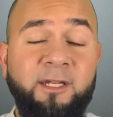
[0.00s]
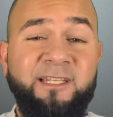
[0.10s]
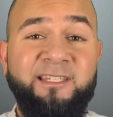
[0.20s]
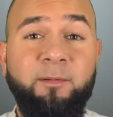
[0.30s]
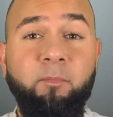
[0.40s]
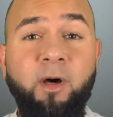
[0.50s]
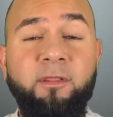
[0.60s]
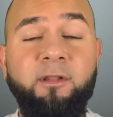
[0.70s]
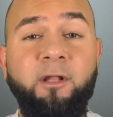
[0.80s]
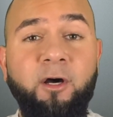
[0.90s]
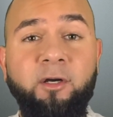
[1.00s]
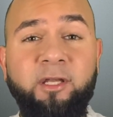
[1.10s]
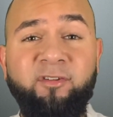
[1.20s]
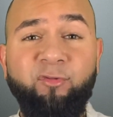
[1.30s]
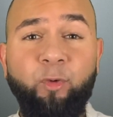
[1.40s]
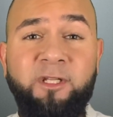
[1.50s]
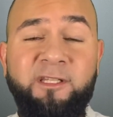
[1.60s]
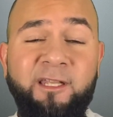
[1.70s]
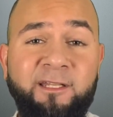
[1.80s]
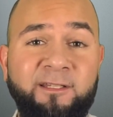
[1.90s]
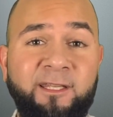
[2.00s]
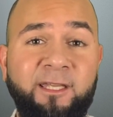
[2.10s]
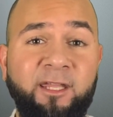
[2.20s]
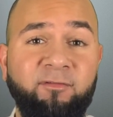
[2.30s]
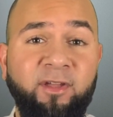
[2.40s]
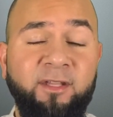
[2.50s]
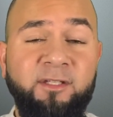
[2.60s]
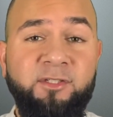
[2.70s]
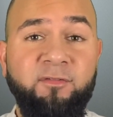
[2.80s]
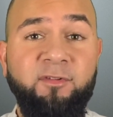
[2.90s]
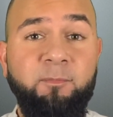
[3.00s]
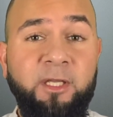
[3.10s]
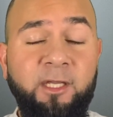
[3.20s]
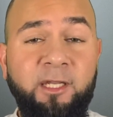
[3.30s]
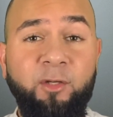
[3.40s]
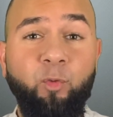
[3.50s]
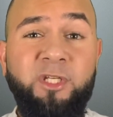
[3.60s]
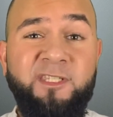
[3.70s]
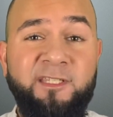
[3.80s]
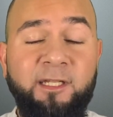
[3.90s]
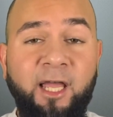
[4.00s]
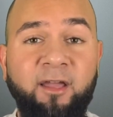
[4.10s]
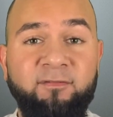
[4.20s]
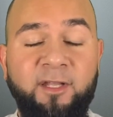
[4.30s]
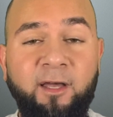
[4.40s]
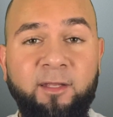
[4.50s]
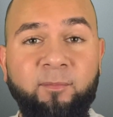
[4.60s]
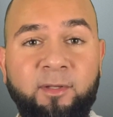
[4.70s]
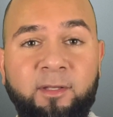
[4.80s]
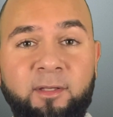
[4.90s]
is a month long. If we didn't take advantage of the beginning, we still have time.